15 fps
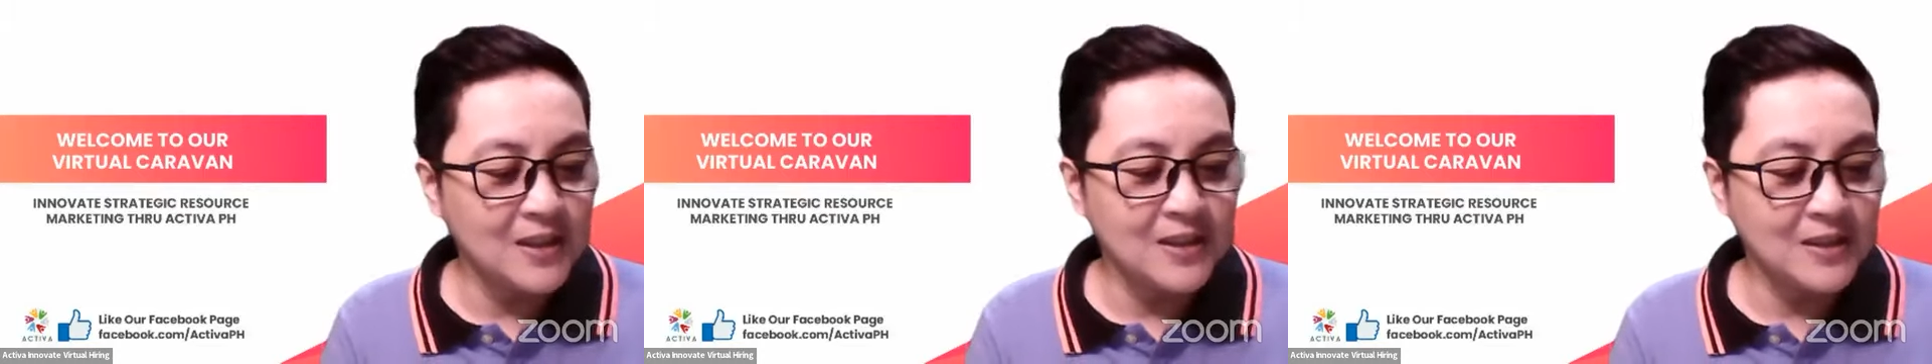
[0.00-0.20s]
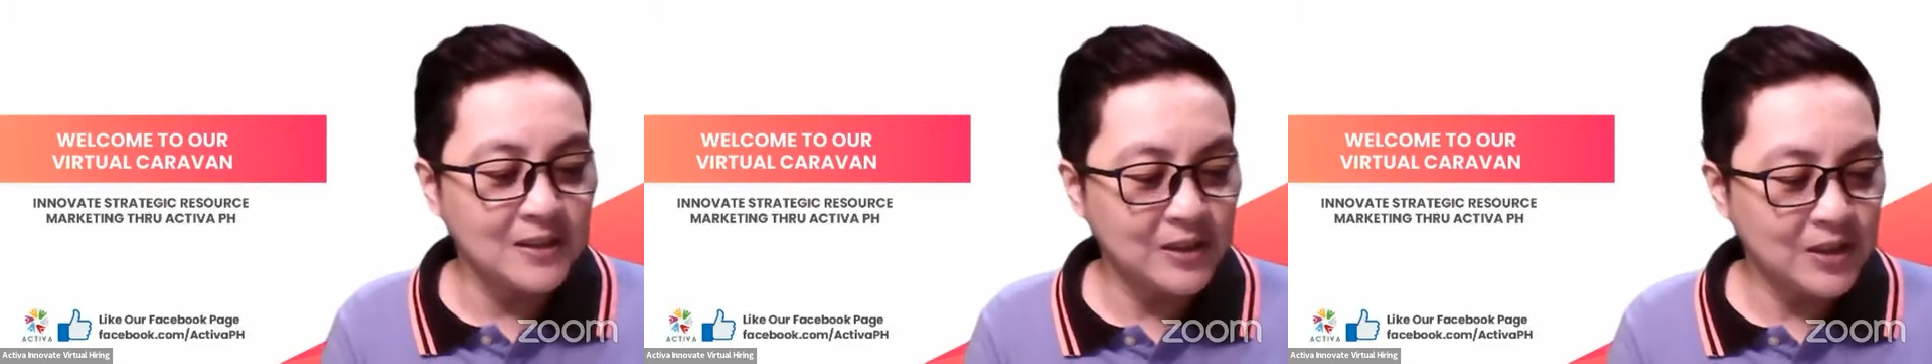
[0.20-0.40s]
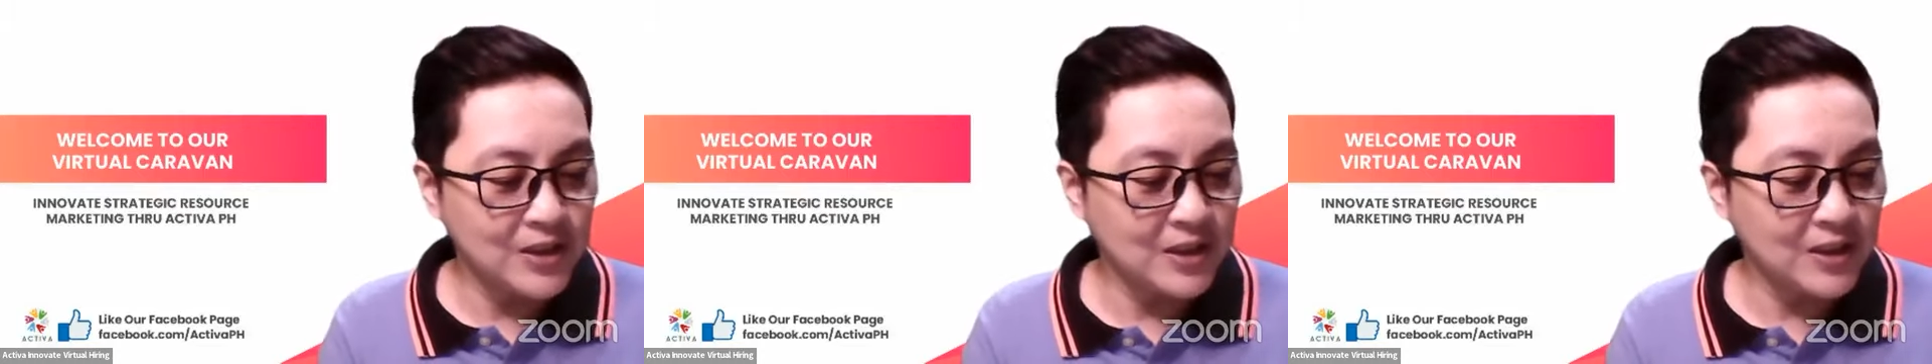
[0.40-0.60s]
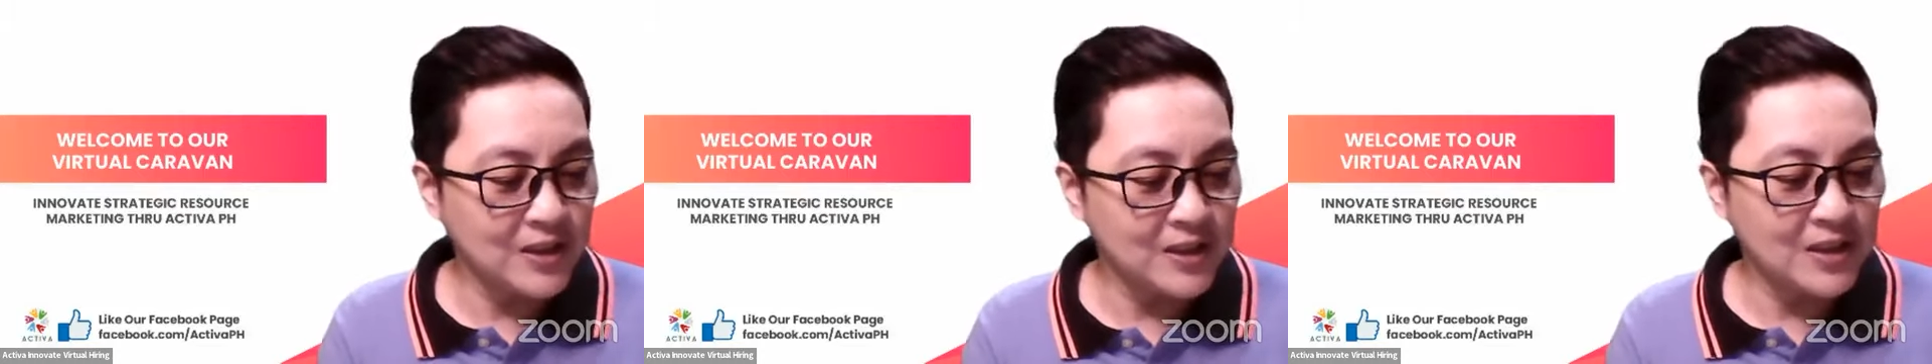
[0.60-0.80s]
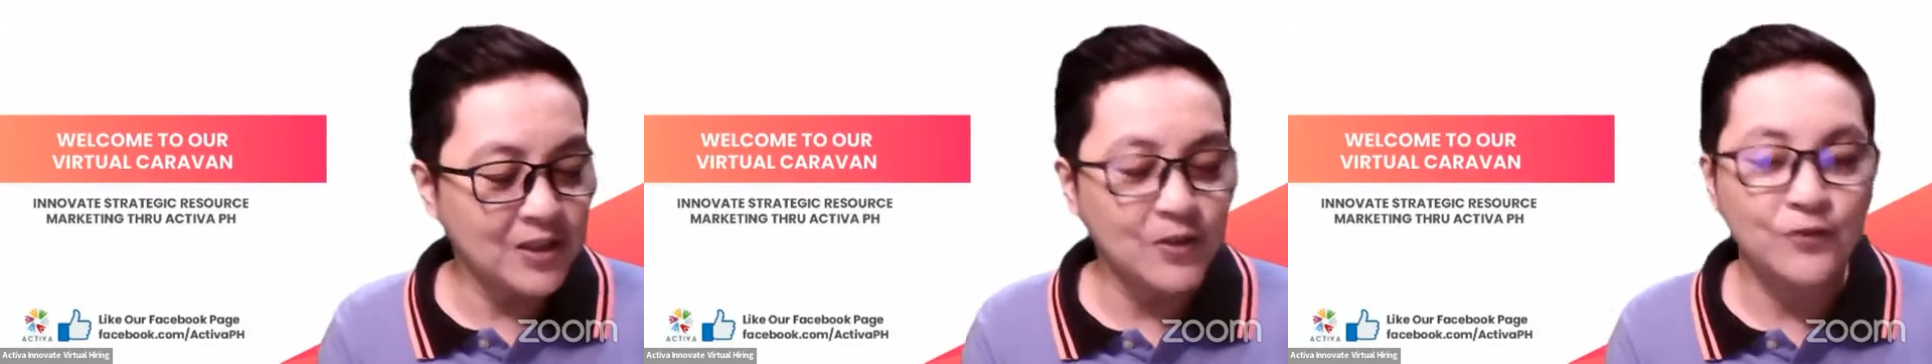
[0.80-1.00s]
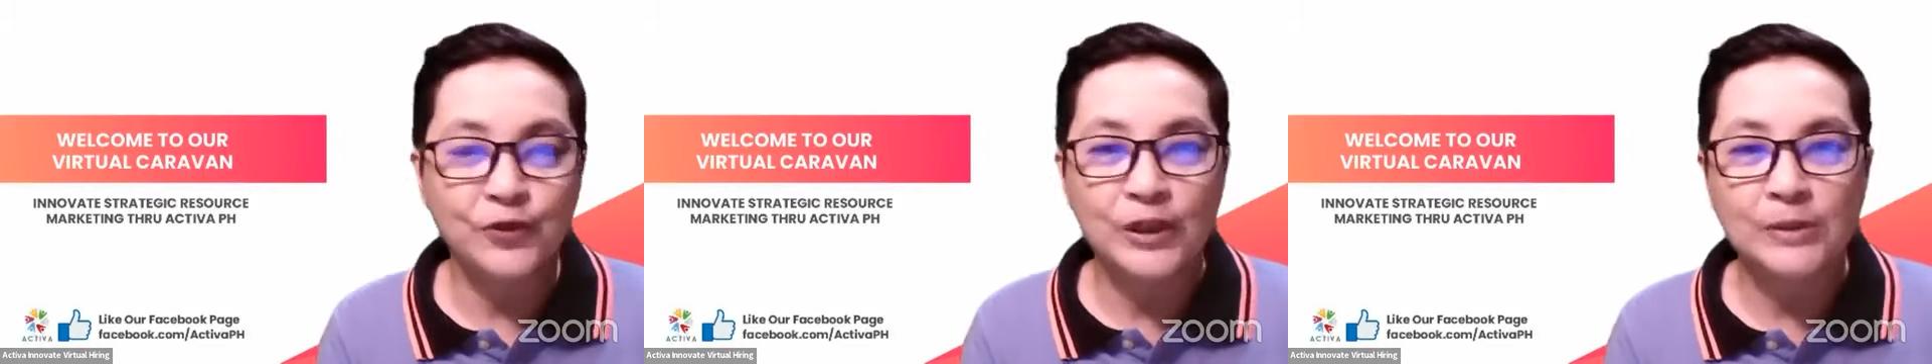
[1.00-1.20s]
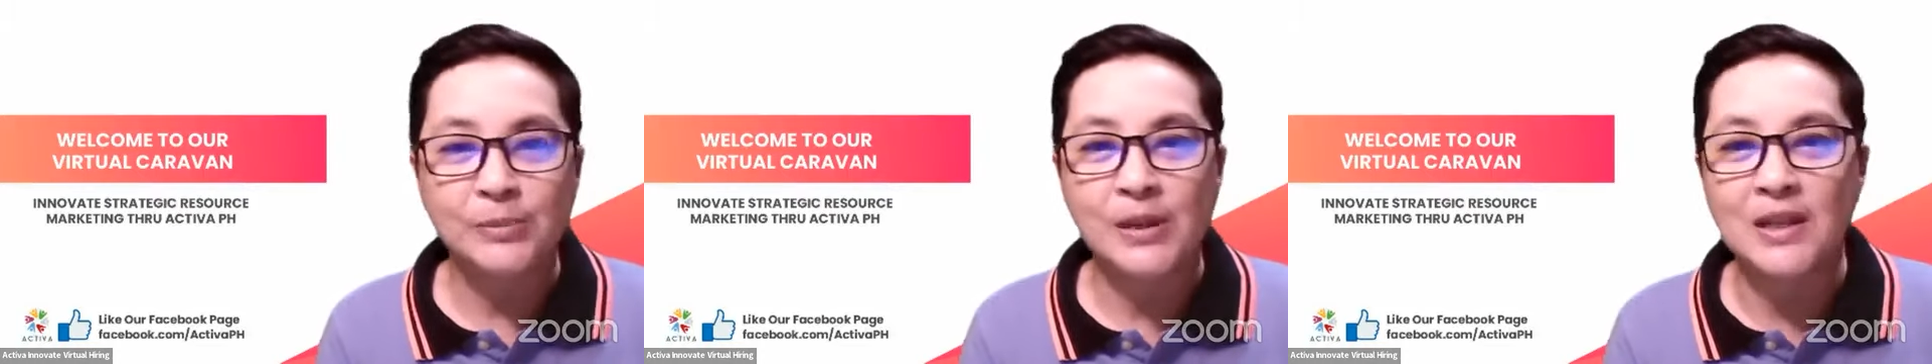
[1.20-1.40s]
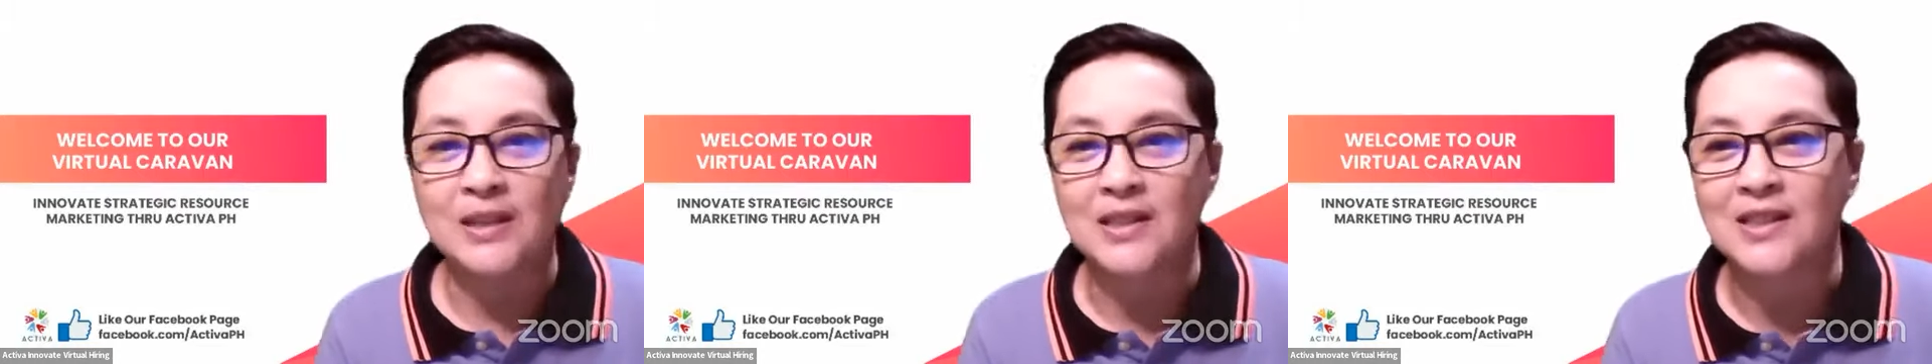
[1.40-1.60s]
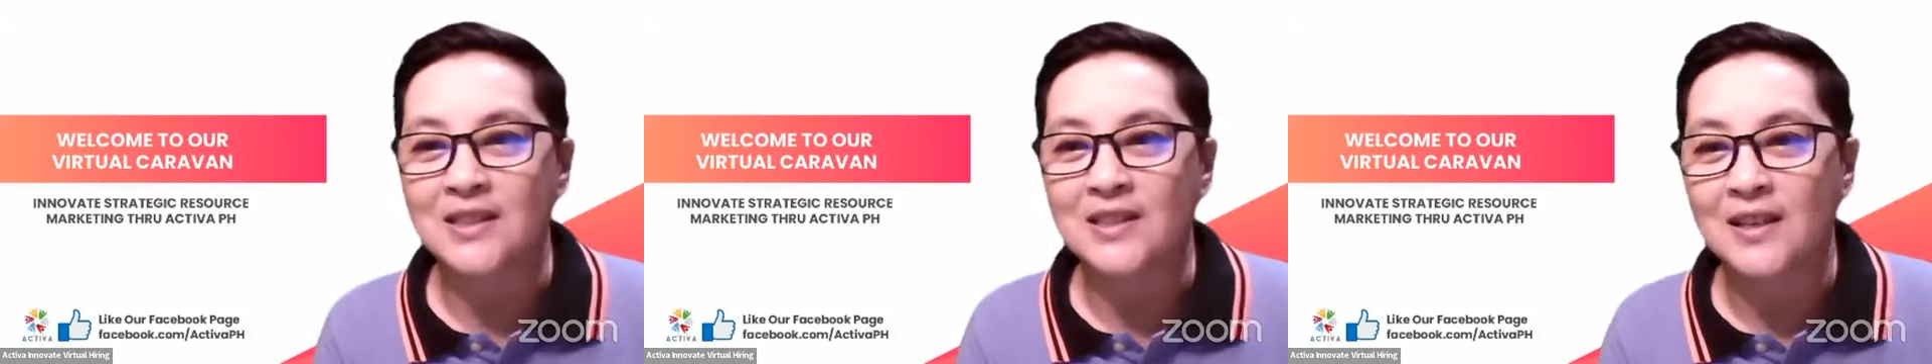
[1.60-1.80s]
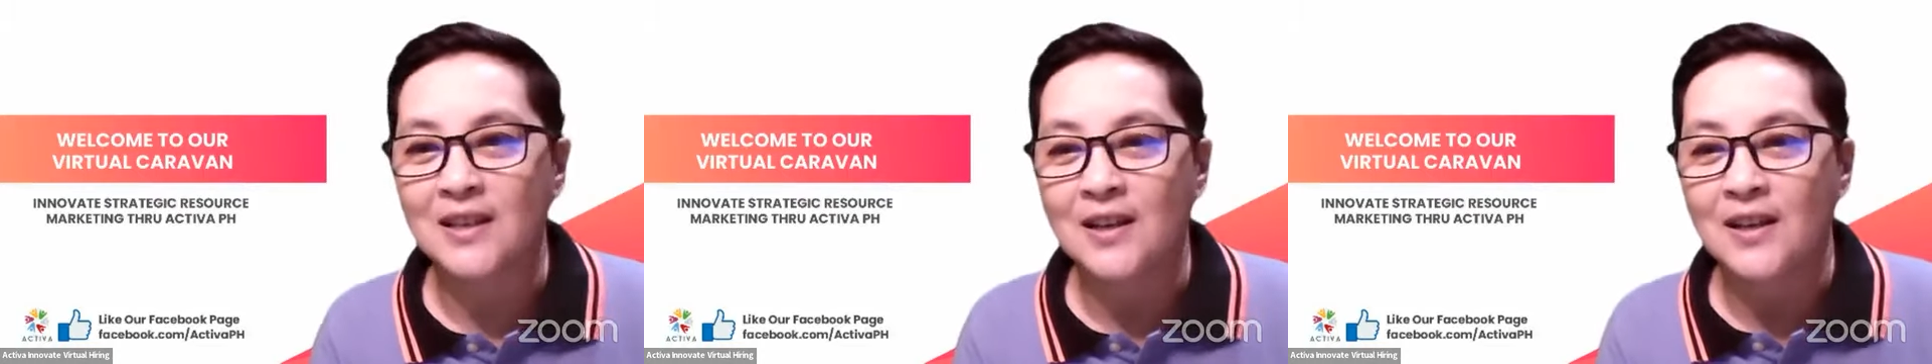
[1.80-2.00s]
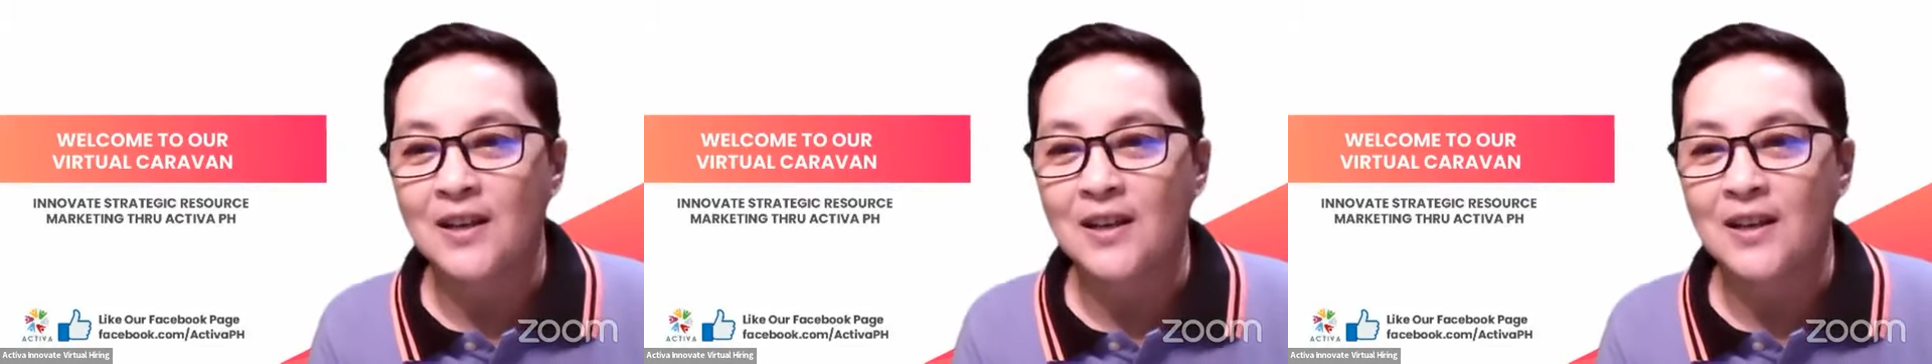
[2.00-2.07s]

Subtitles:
Solutions Philippines.